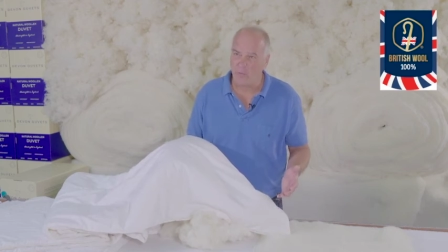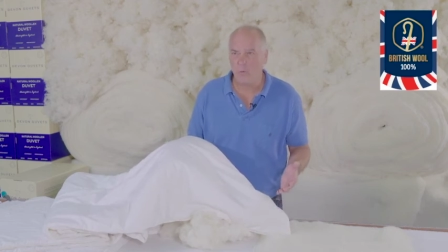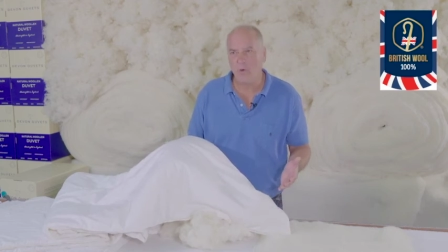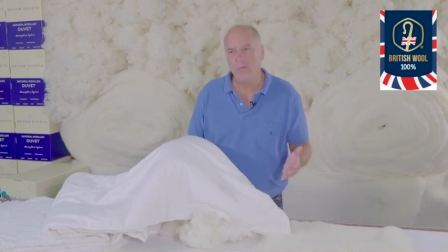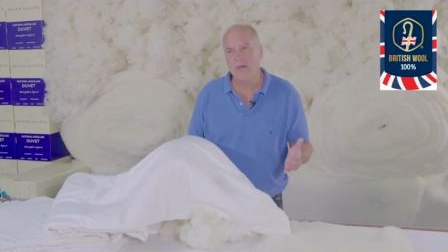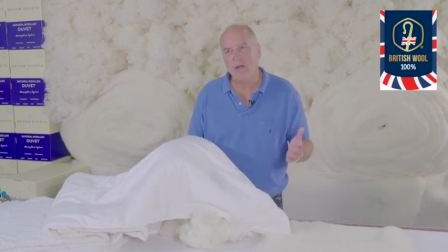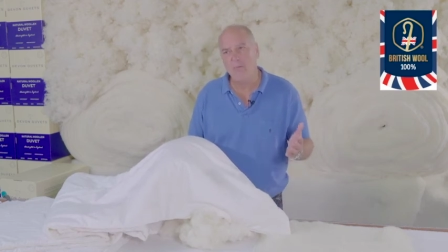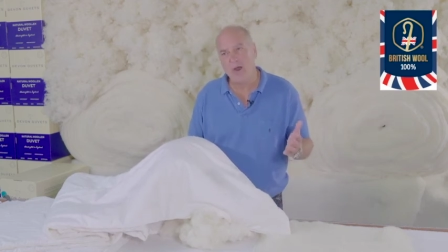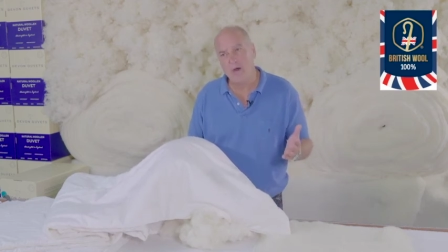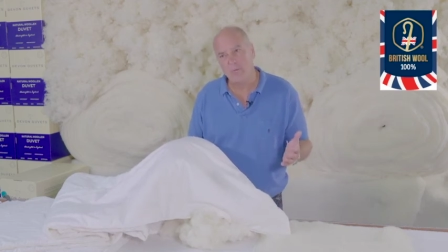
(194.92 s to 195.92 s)
will be
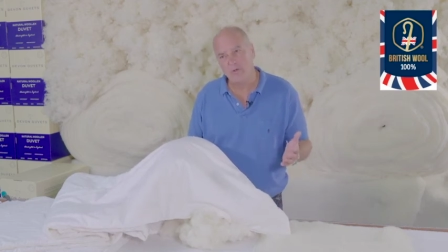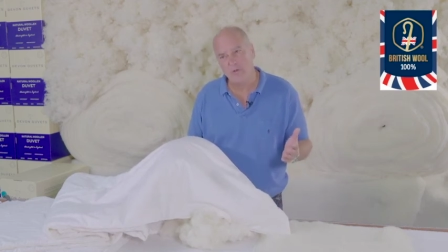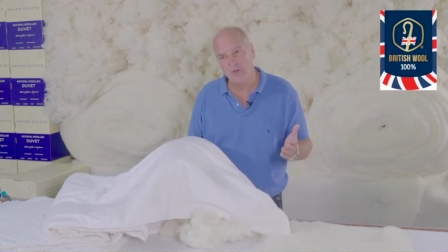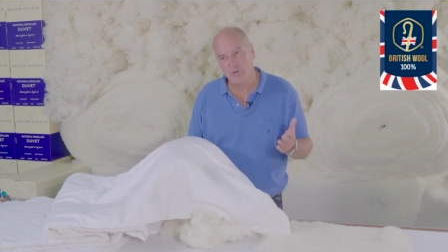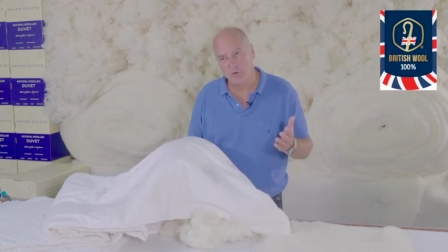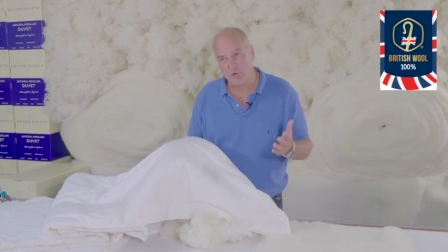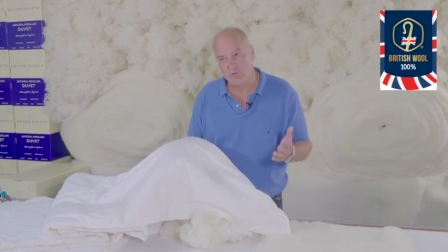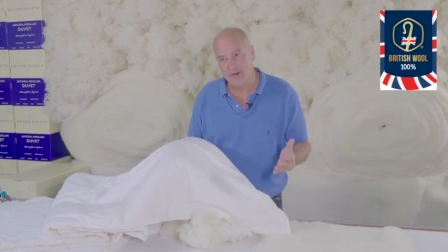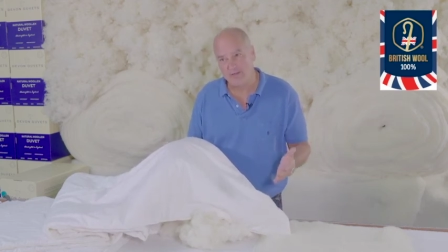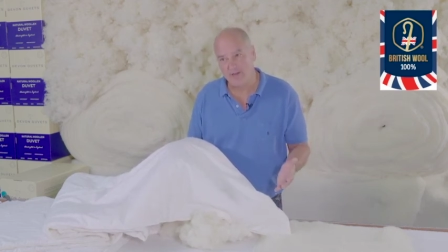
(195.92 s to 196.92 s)
about between a tog
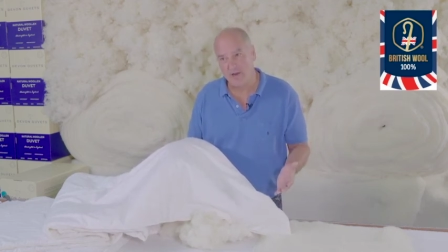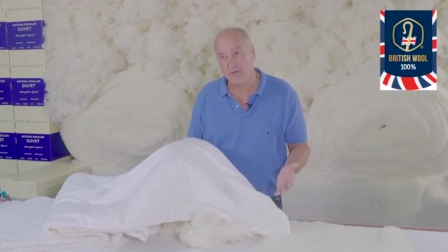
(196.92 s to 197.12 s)
rating